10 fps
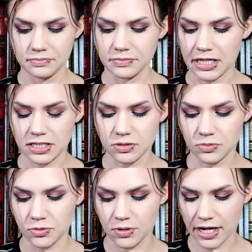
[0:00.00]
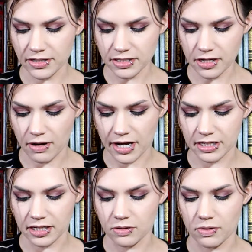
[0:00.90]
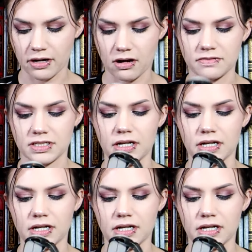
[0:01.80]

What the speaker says: That's cool. I used to go hiking quite often.